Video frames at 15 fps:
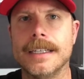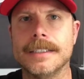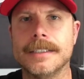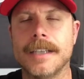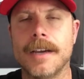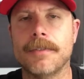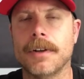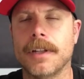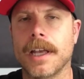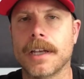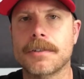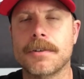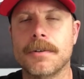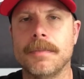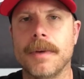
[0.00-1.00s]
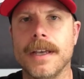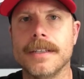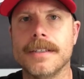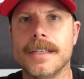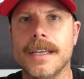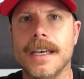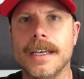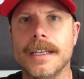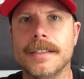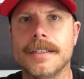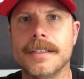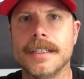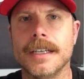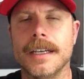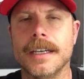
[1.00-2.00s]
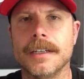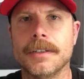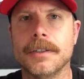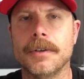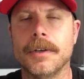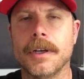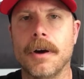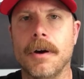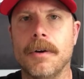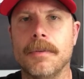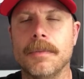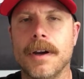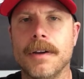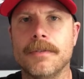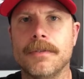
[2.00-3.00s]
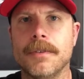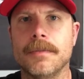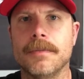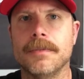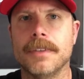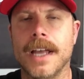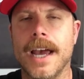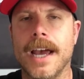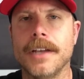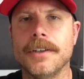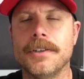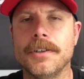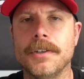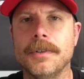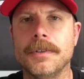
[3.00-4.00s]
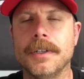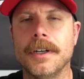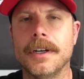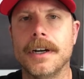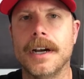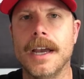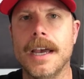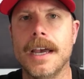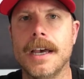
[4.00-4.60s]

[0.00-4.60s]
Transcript: several extra base hits, including a home run from Vlad Jr.